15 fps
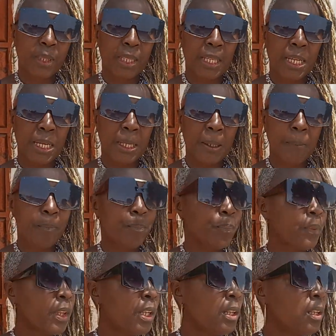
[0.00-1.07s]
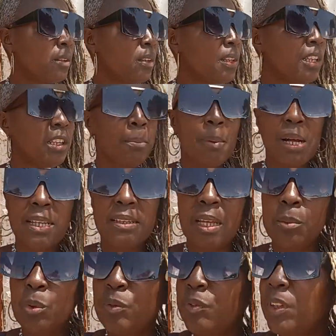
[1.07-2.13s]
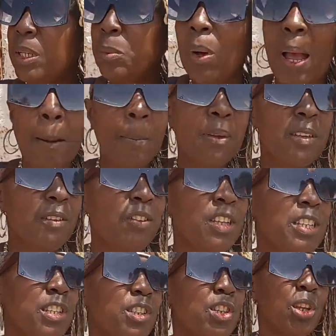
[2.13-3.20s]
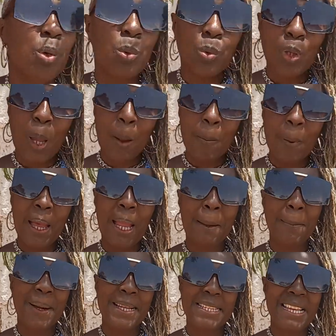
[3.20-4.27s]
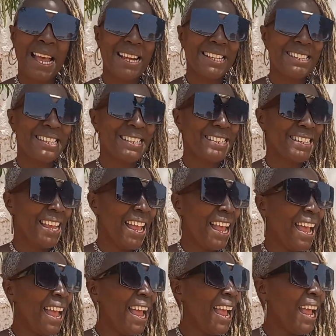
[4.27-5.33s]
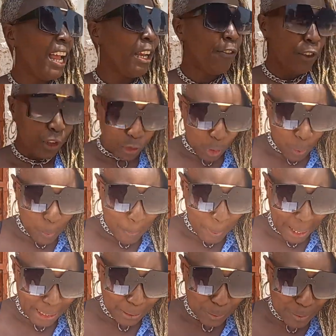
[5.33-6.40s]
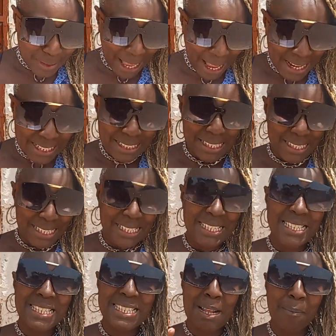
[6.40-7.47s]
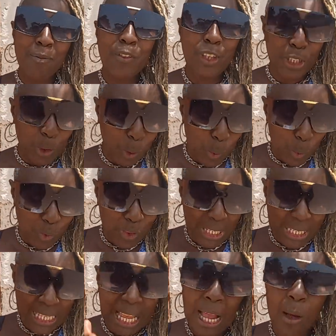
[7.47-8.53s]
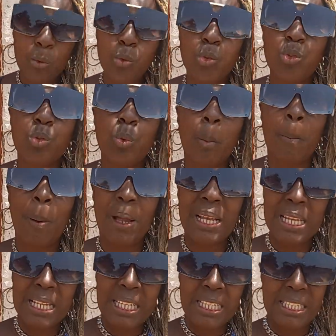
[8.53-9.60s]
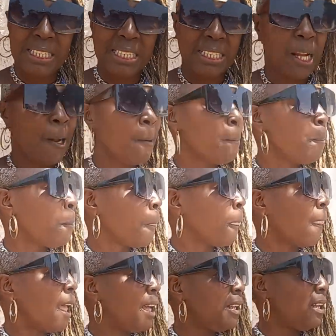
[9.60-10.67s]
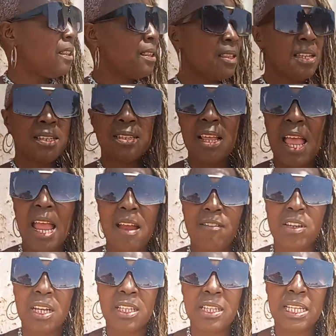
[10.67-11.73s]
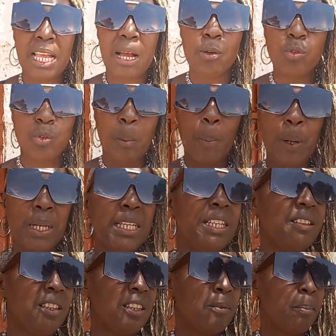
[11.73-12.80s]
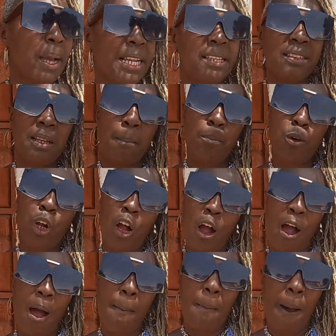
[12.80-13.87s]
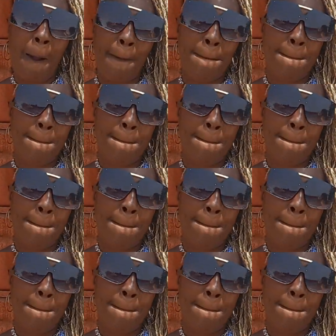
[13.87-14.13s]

Yeah? So then you might say, well, V, what happens if I still don't pay my taxes? If you don't pay your taxes, there's something called the council police. And in this area, the council police is based in Brakama.